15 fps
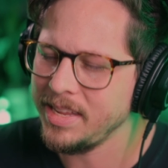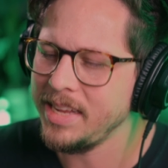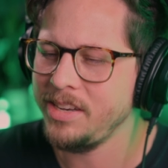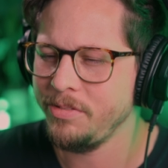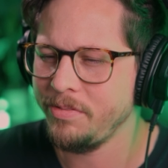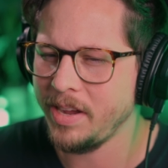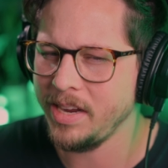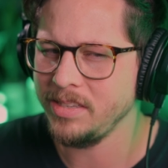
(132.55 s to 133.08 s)
that
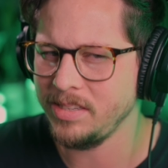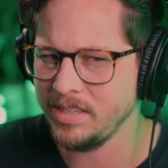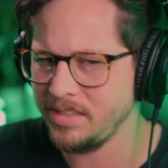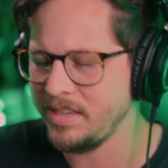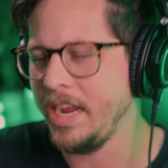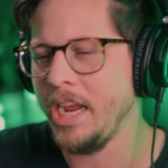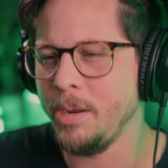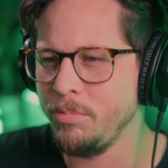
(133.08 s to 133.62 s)
device is
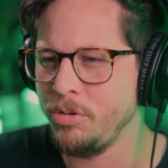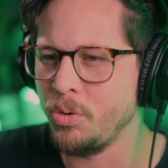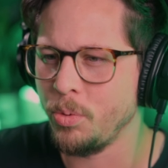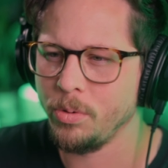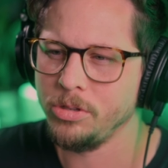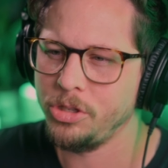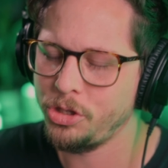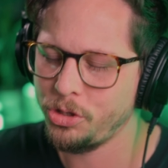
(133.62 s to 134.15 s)
aimed
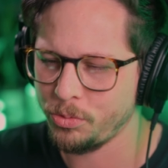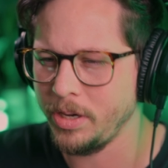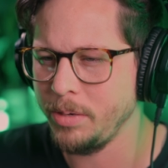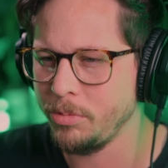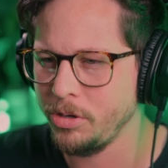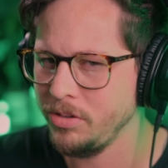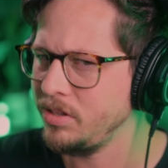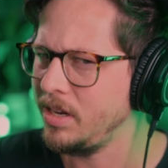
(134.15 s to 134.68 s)
towards
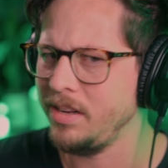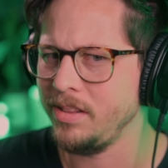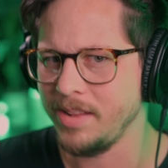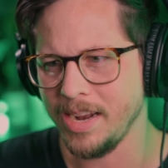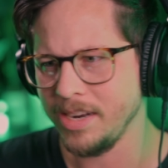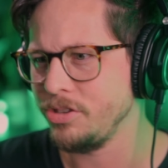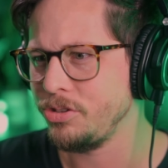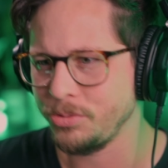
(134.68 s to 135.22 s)
streamers and a
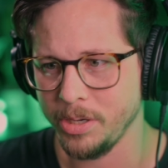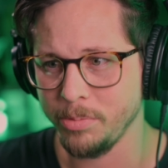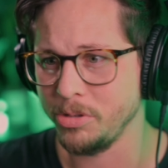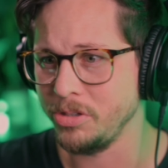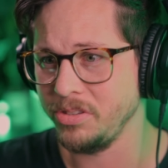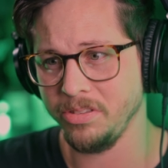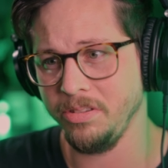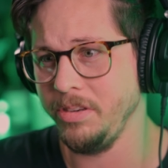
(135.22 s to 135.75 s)
lot of
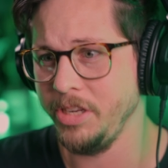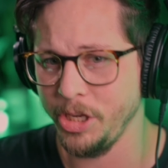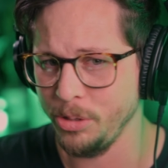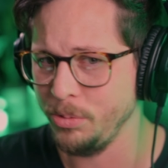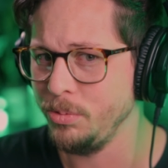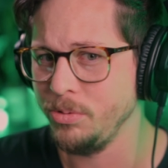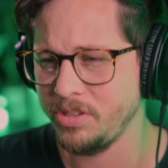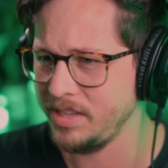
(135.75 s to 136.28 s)
streamers
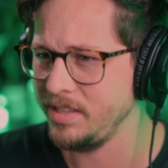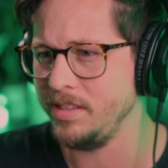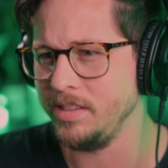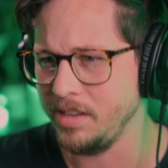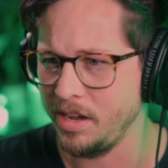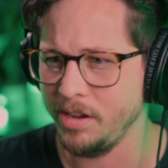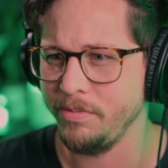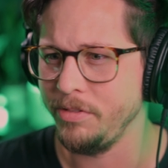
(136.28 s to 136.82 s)
use and
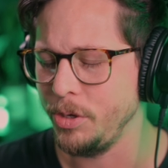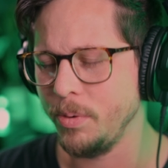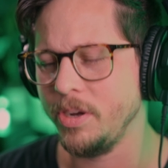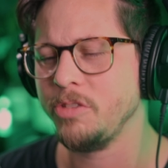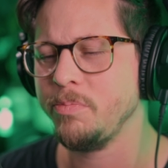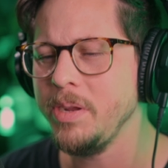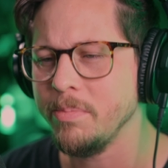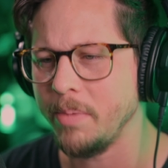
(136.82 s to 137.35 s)
love
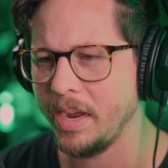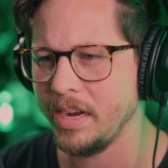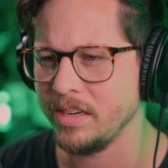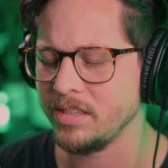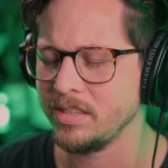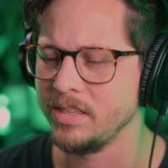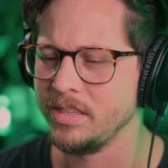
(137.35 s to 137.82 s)
USB mics.